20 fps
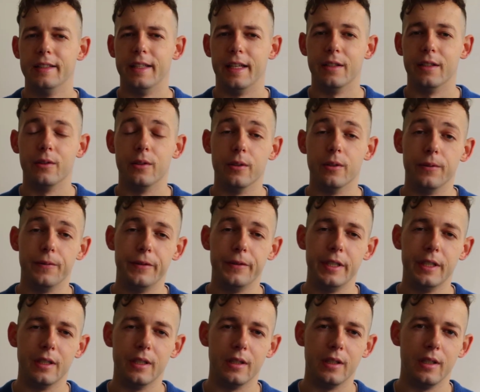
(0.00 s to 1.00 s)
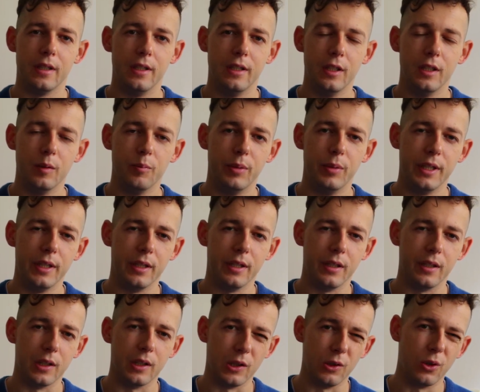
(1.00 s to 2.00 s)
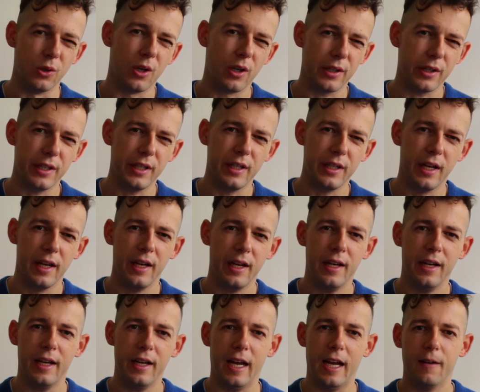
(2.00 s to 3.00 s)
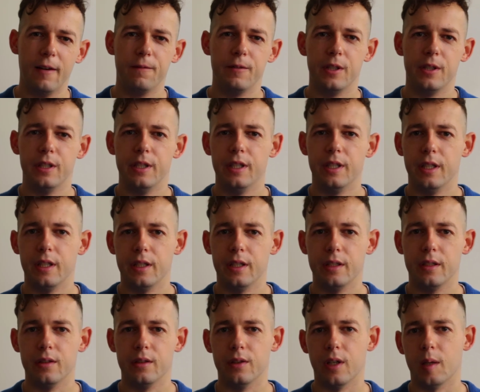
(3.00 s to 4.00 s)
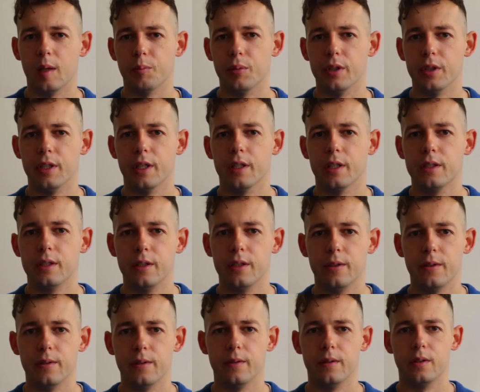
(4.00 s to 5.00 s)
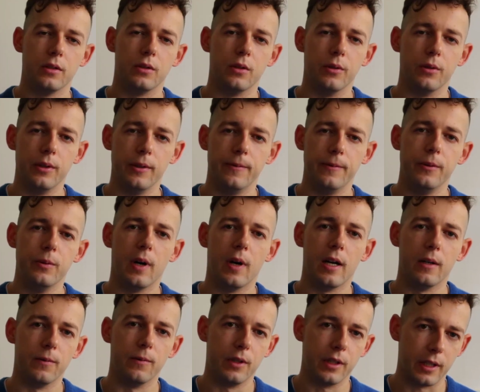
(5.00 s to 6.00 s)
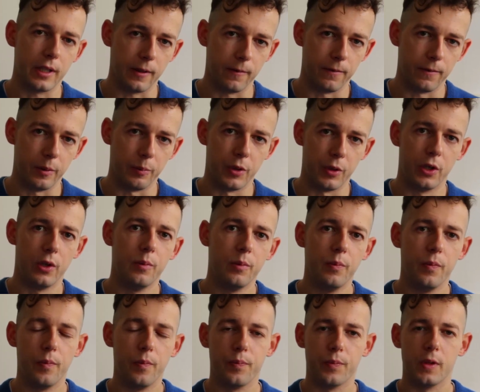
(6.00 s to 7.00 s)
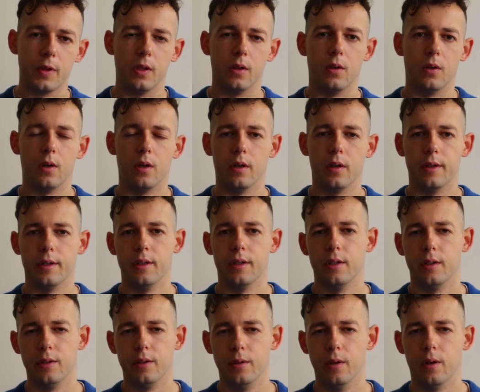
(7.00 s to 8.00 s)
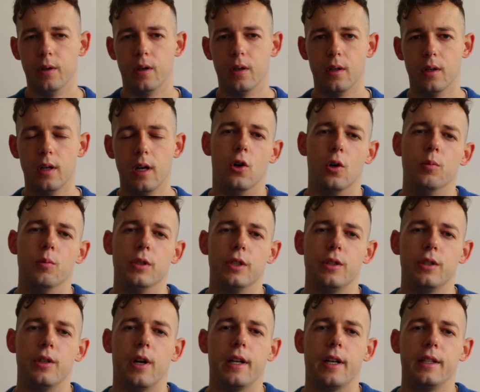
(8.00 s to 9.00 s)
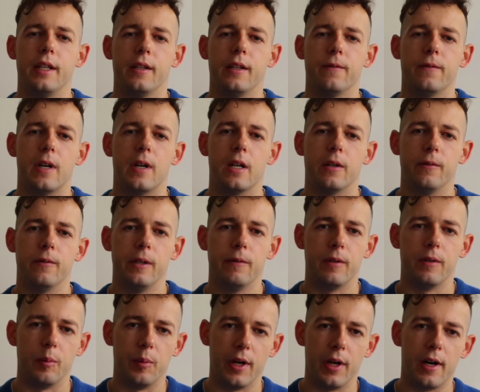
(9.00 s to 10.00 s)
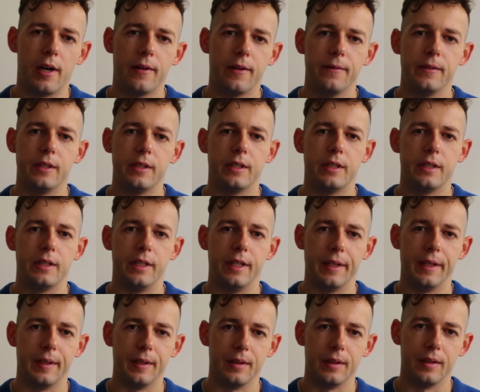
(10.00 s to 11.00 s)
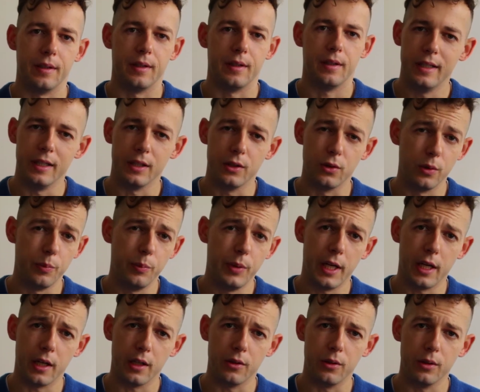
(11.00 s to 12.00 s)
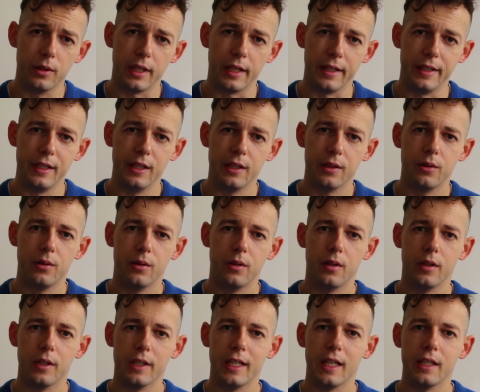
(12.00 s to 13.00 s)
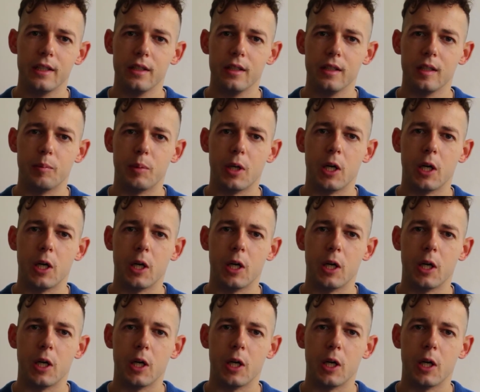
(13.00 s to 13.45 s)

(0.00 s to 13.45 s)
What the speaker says: tend to feel a little bit groggy after that, not productive. So if you are working from home or your home is not that far away from your office, then it could be a good idea to get in a